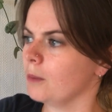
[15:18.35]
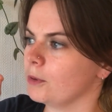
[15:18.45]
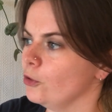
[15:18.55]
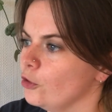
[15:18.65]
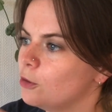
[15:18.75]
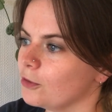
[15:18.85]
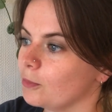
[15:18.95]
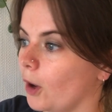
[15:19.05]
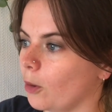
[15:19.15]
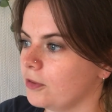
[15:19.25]
but numerous
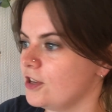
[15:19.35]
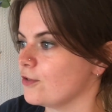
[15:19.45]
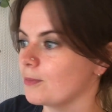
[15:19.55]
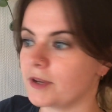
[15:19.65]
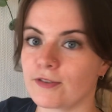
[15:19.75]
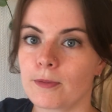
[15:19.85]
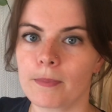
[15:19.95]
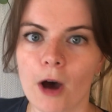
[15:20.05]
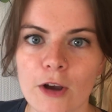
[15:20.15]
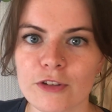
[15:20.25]
biopsies from different
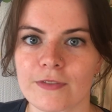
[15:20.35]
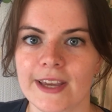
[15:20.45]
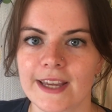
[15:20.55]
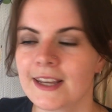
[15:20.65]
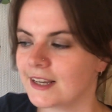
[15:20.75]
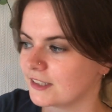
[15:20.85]
parts of it